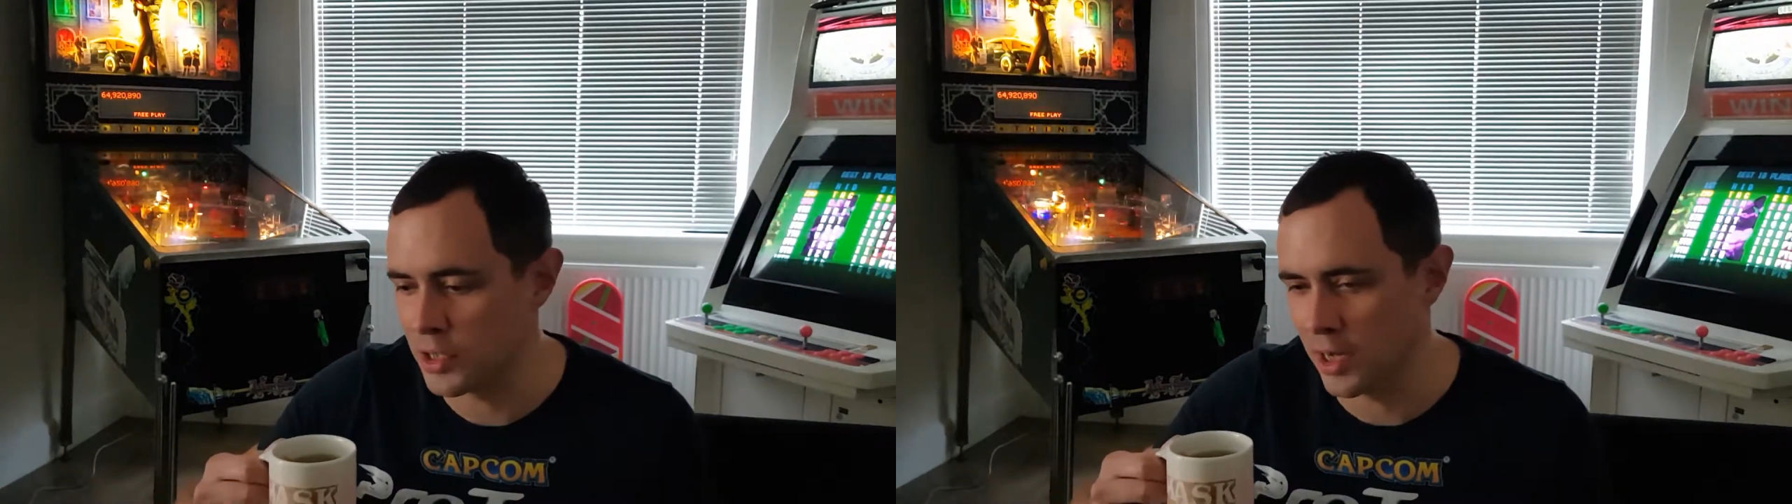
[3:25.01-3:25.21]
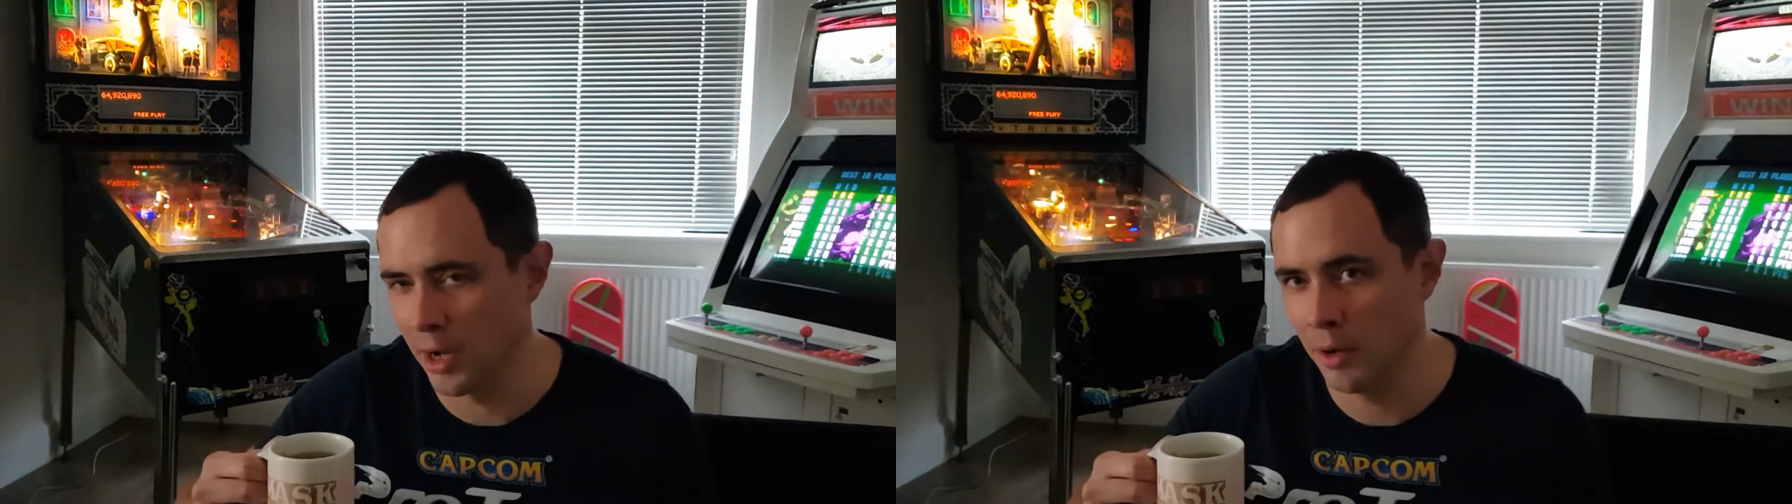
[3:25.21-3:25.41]

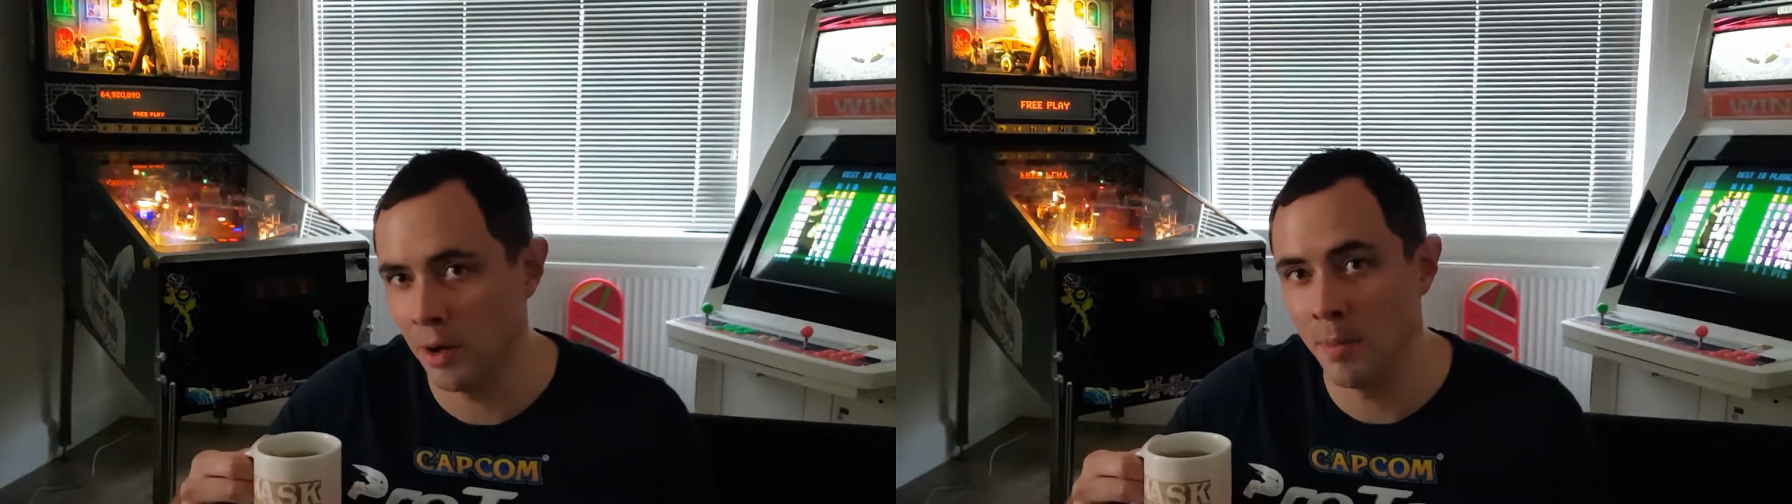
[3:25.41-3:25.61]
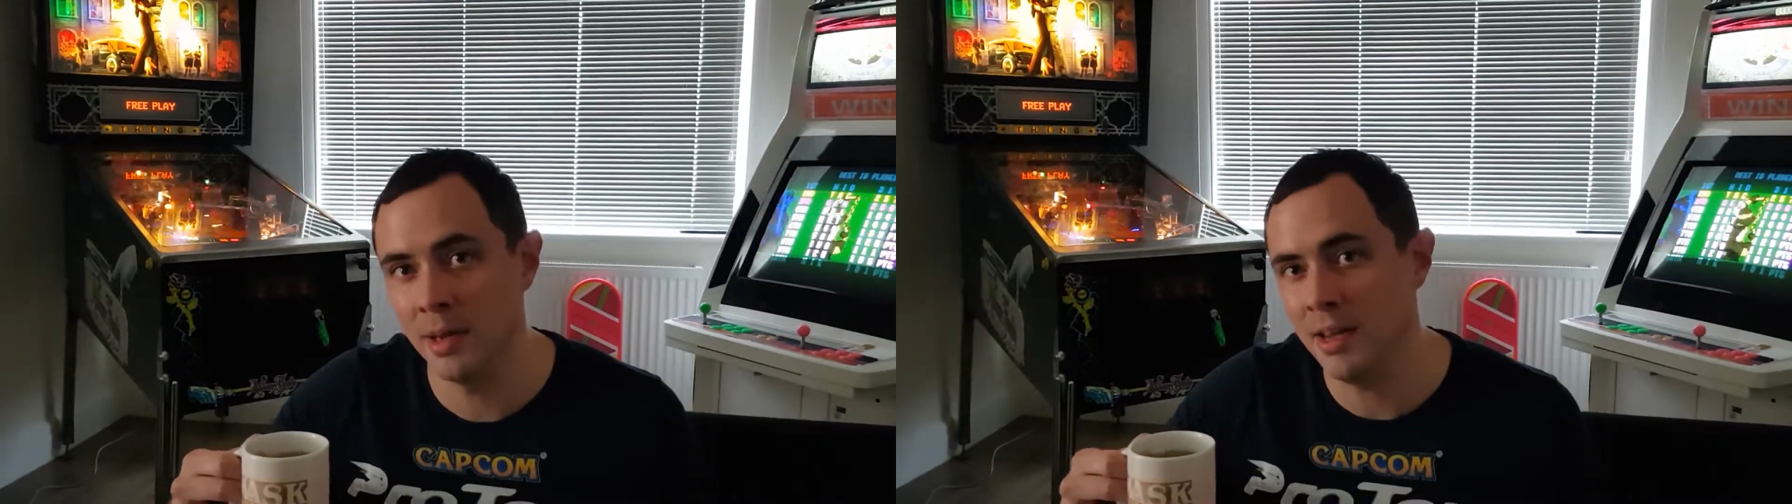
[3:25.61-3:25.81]
so
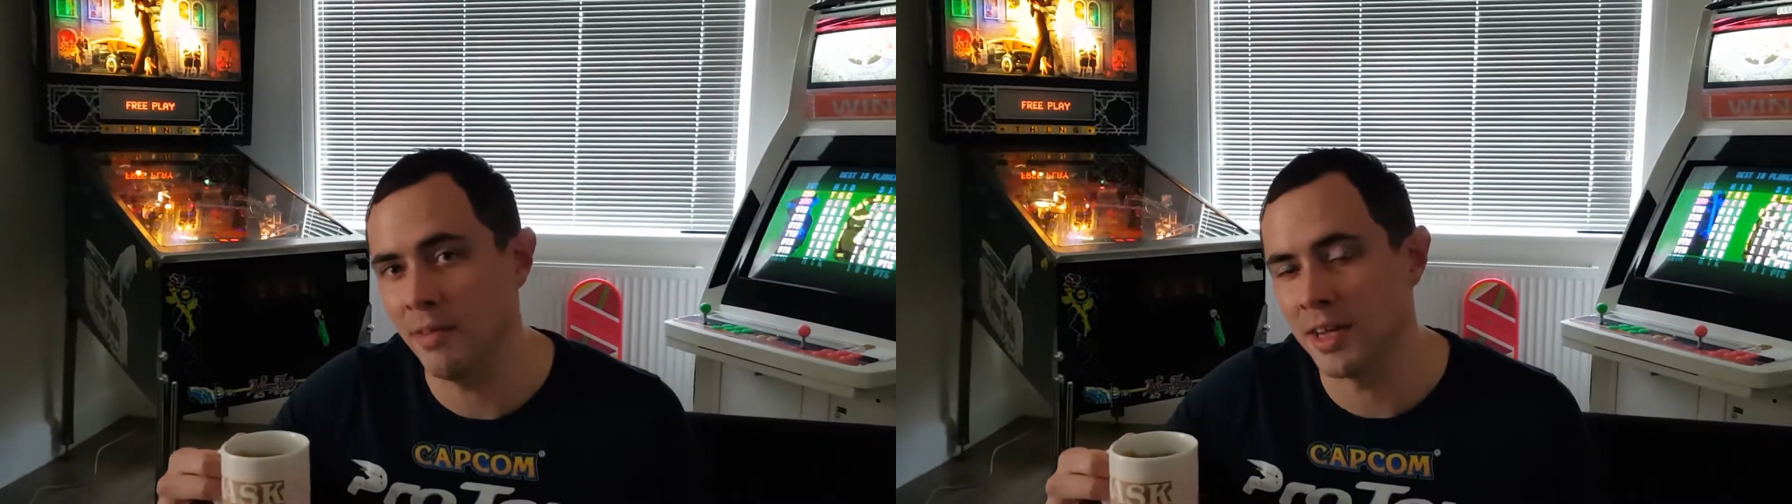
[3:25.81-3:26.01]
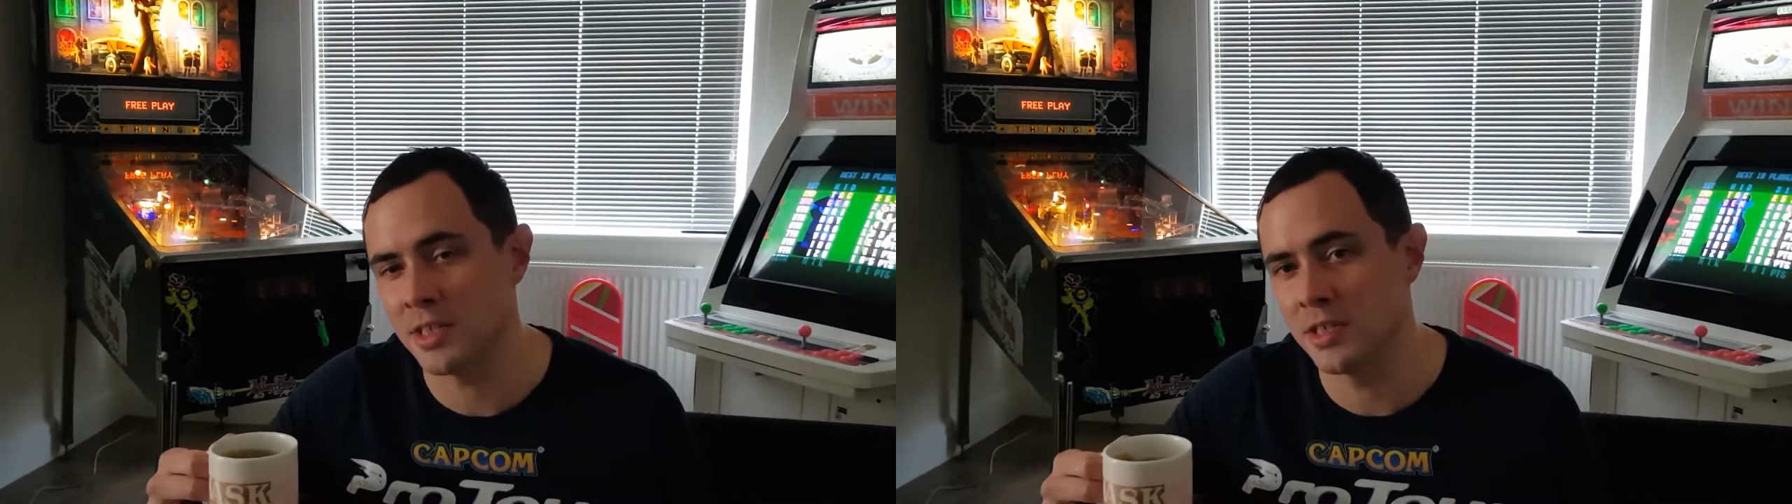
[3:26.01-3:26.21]
I believe
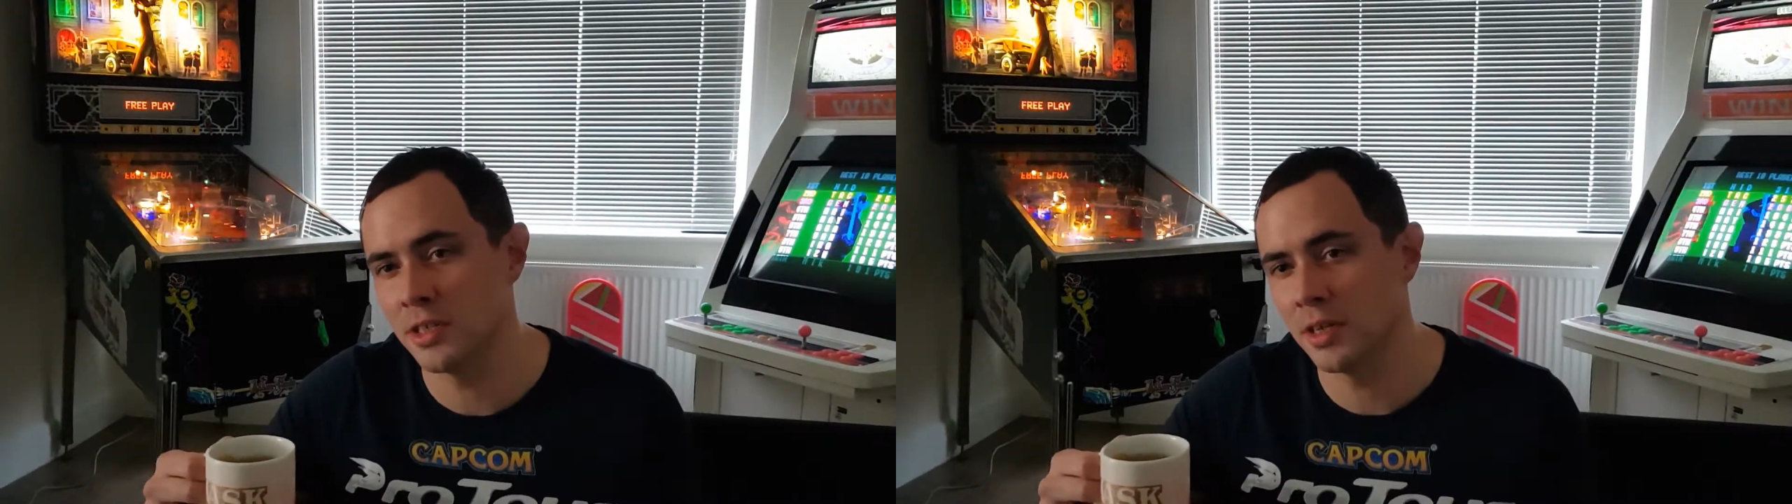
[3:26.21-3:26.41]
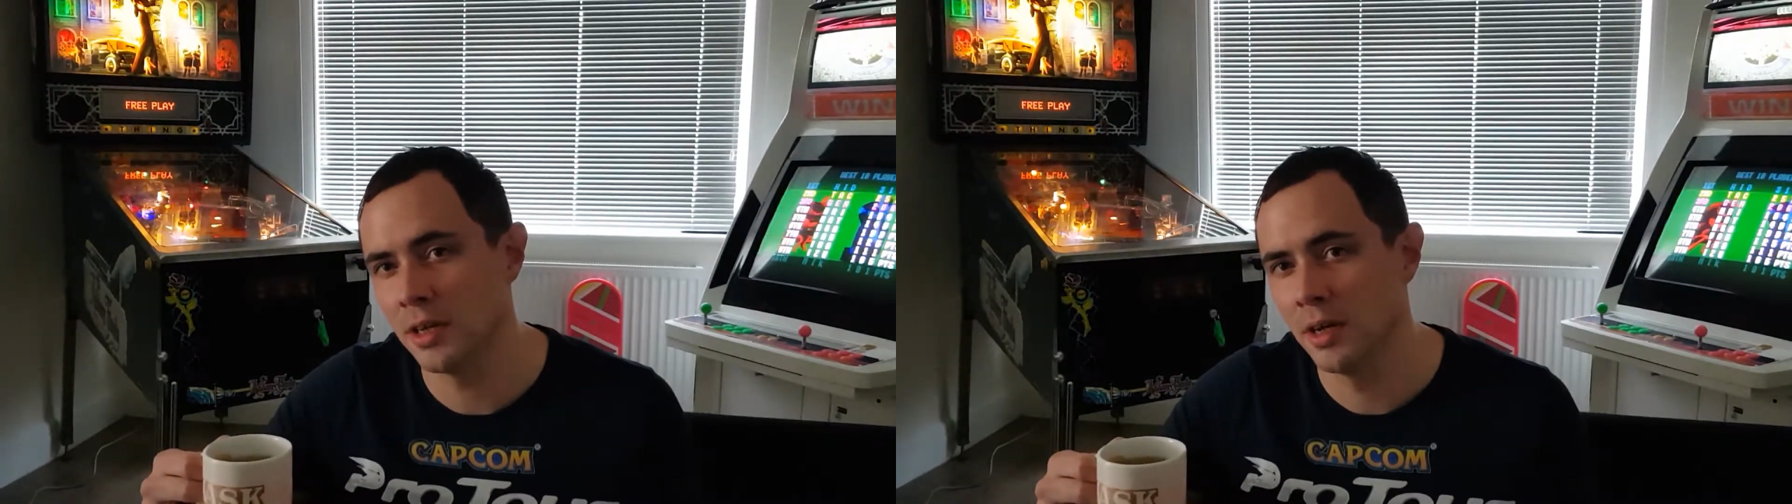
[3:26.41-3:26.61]

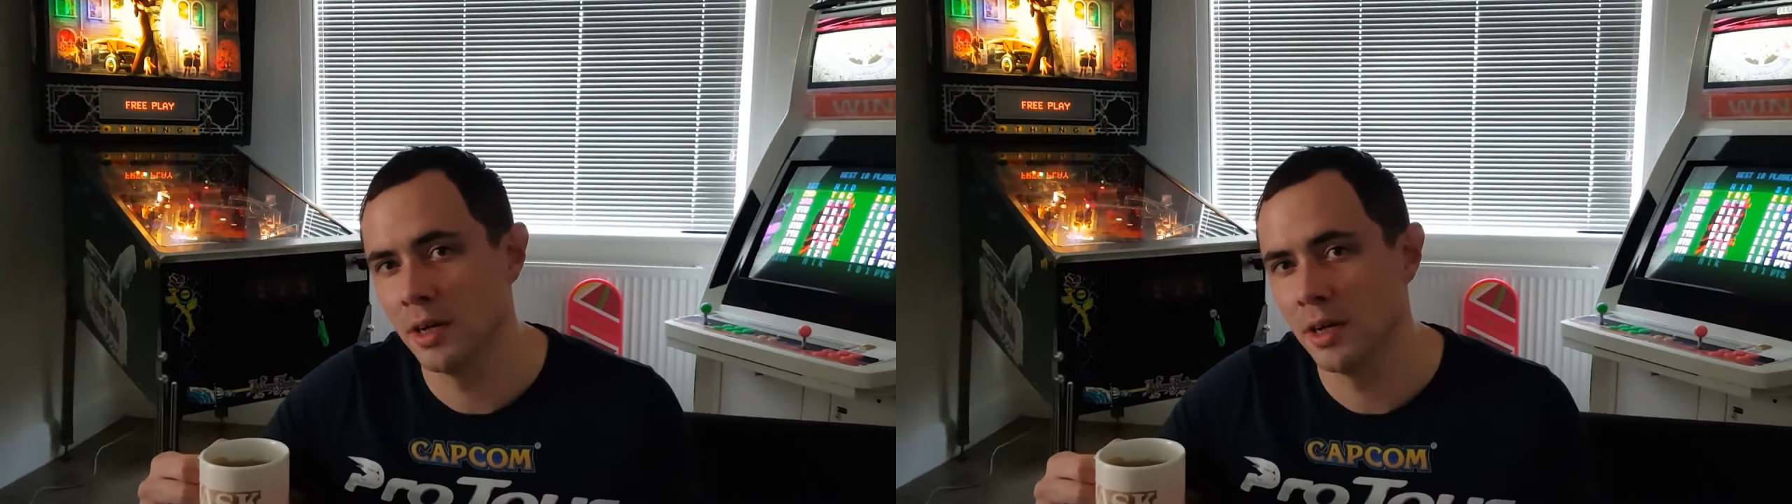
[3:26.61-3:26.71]
that's